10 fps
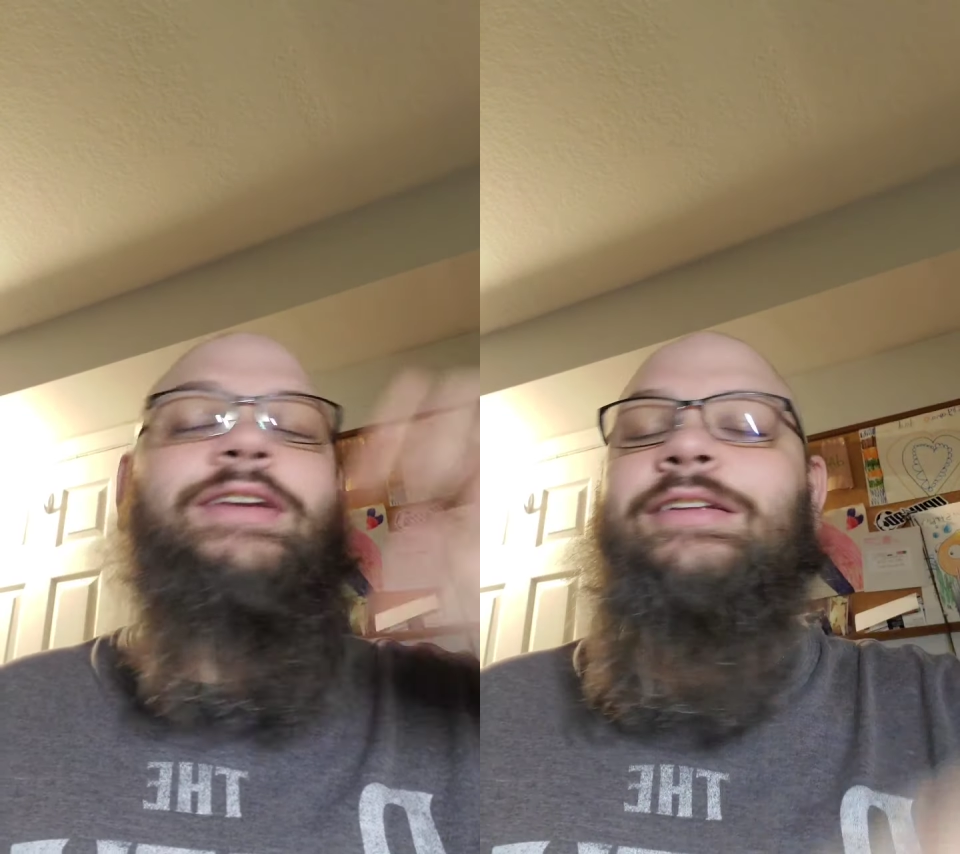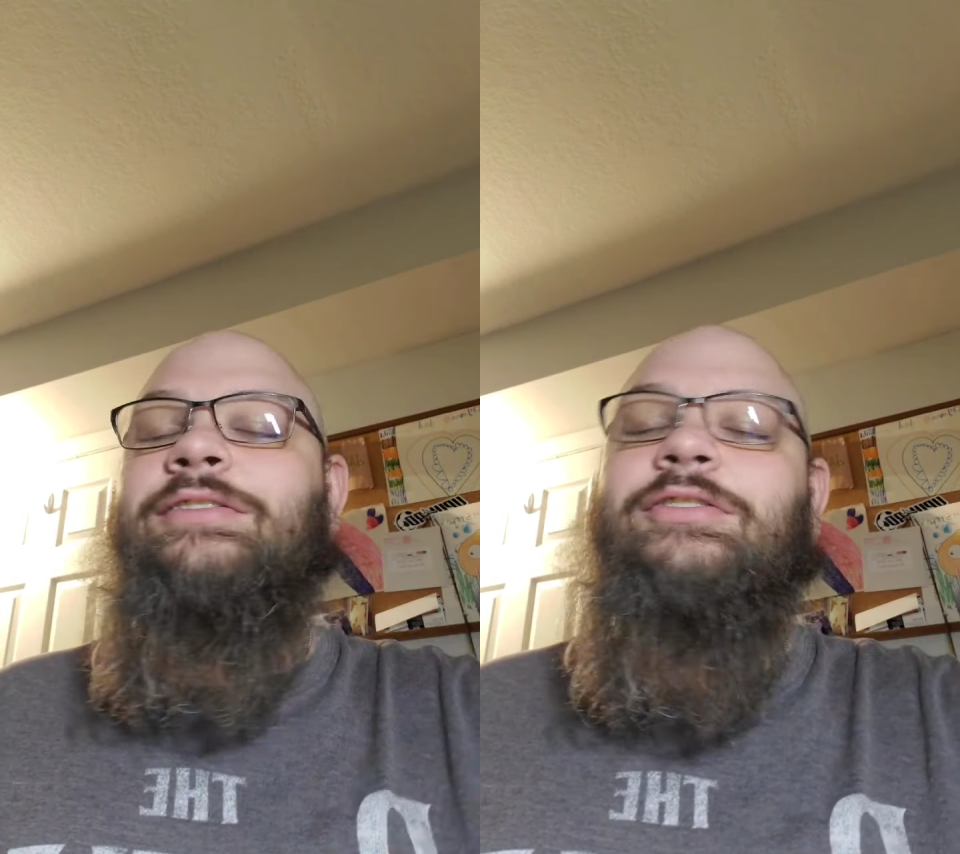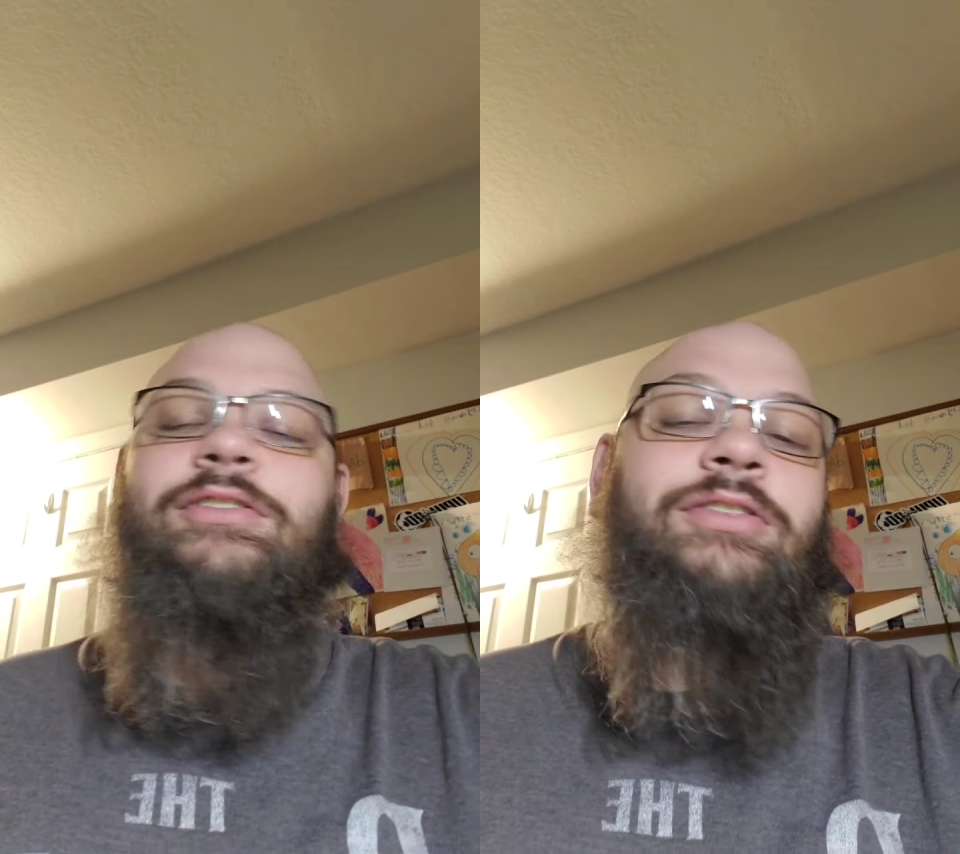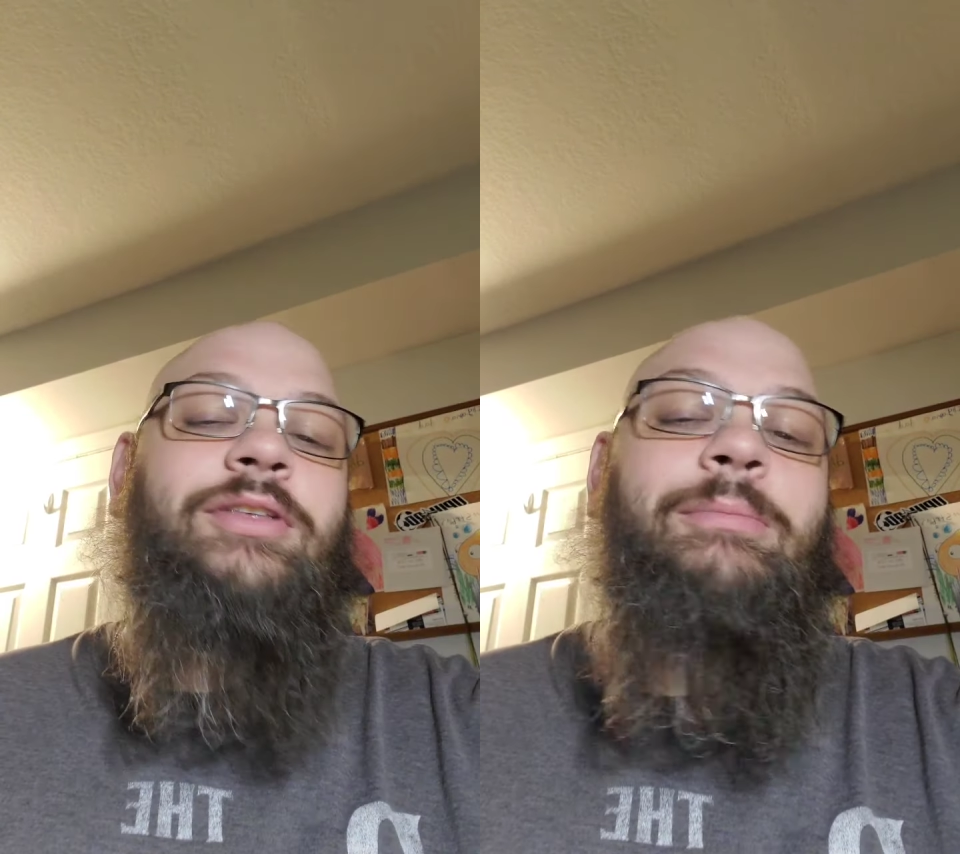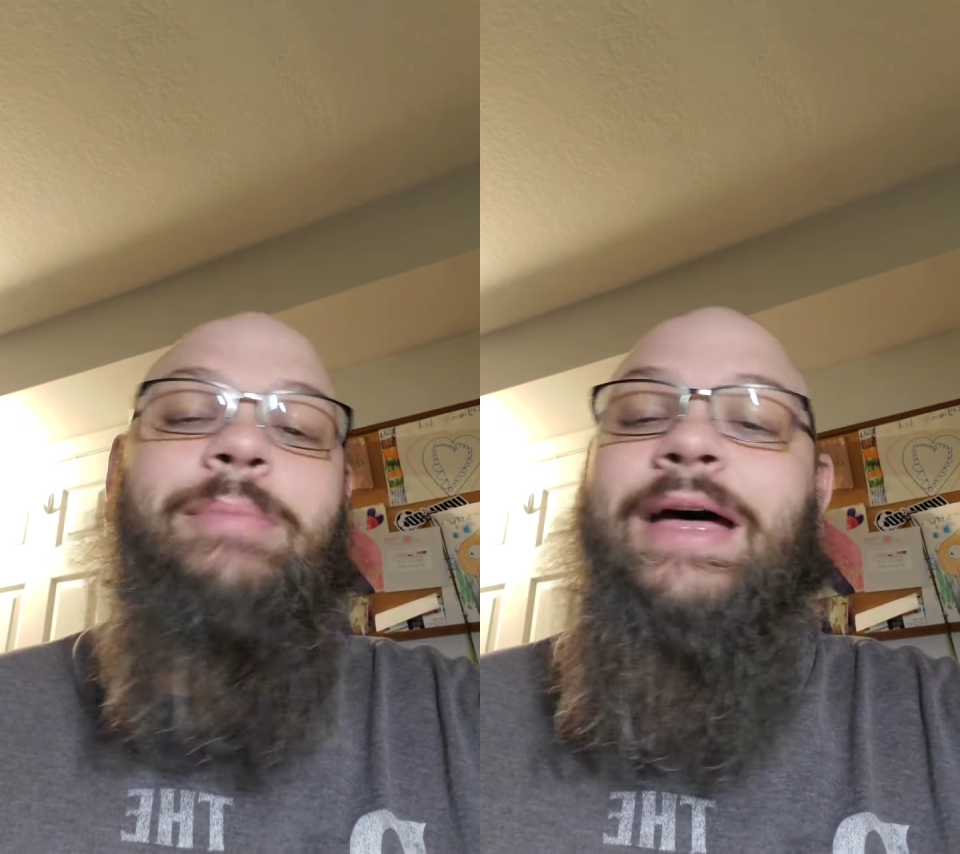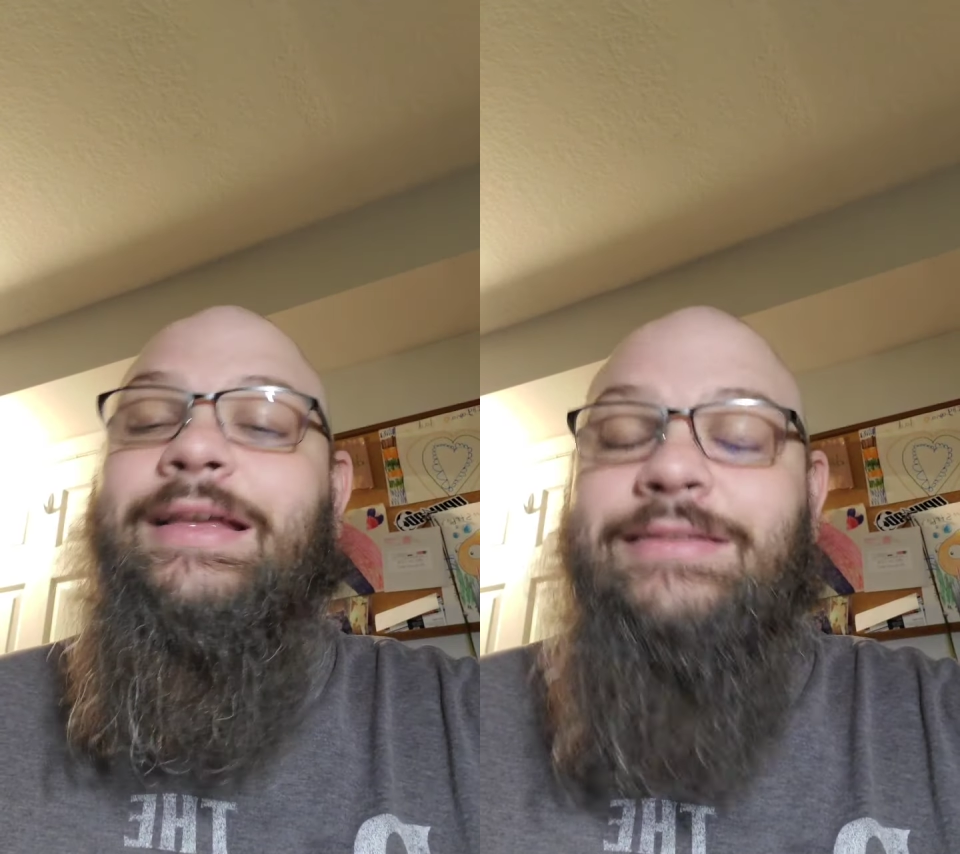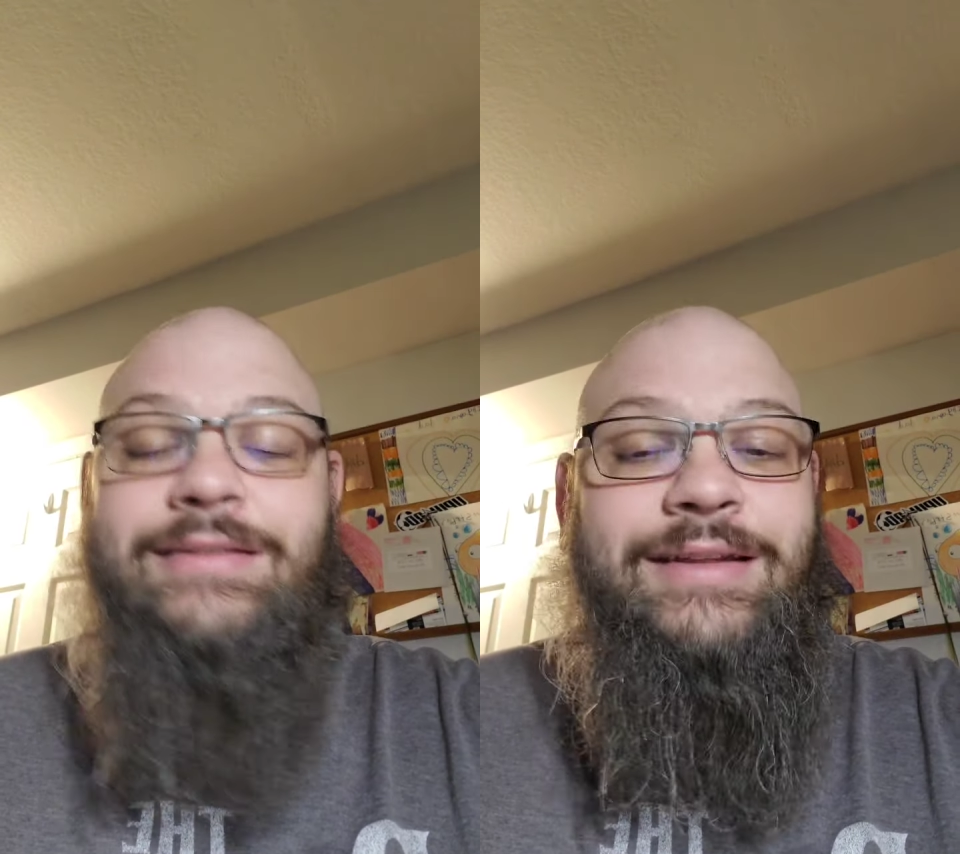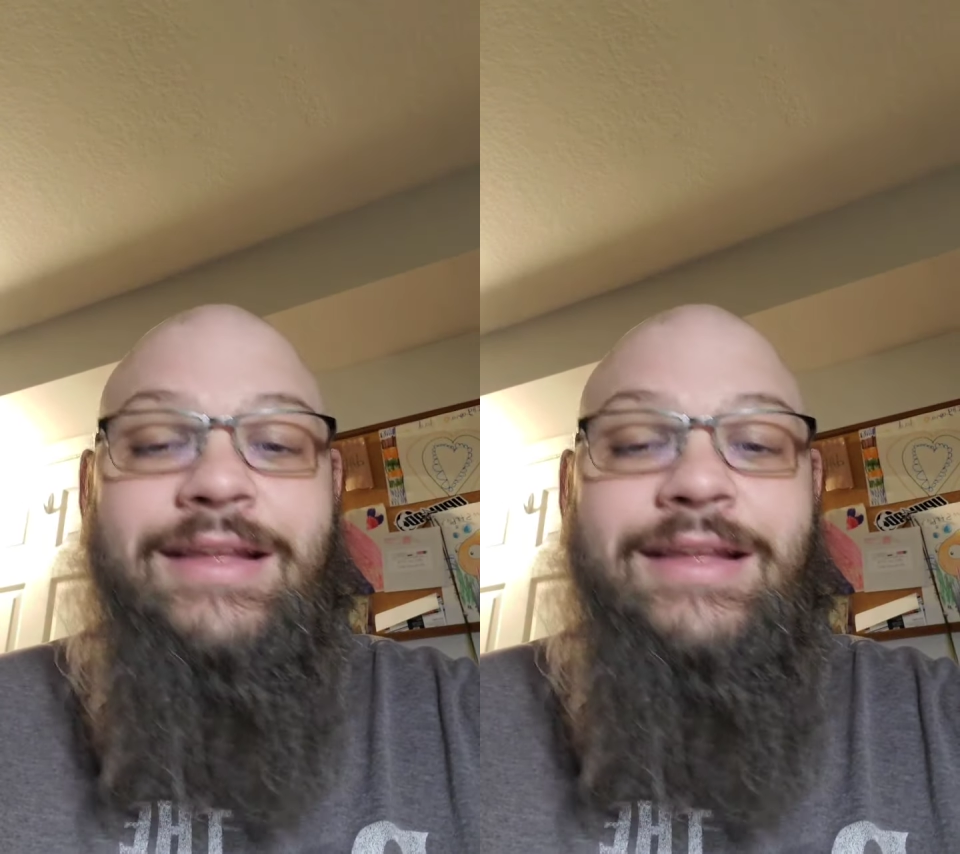and it's just the best.